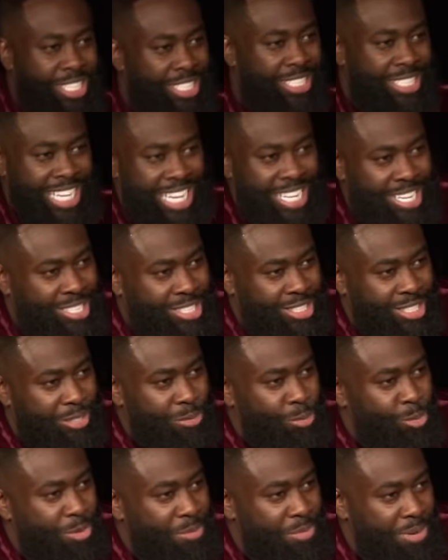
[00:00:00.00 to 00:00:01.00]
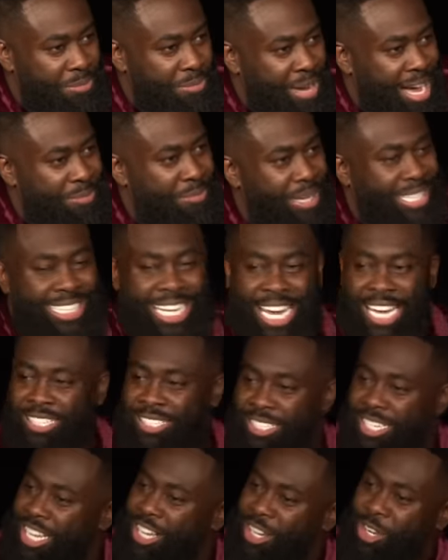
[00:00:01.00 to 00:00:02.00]
this innocent woman, man. My
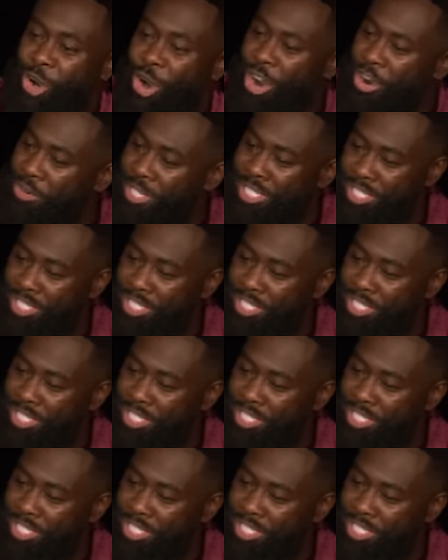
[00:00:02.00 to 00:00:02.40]
dad got her